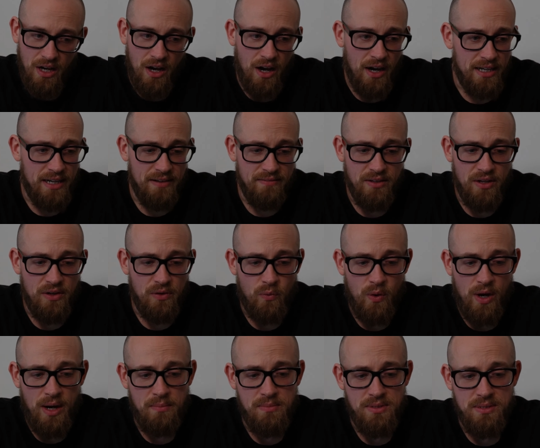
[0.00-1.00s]
I'd have no
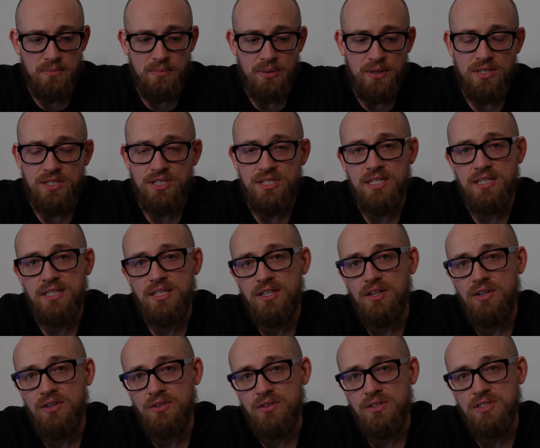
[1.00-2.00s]
qualms in purchasing the
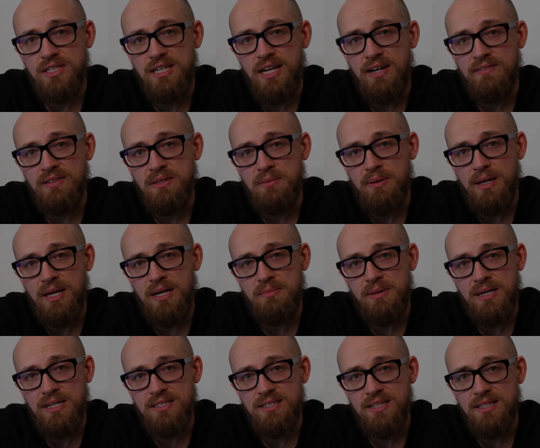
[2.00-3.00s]
deluxe and having the player mats.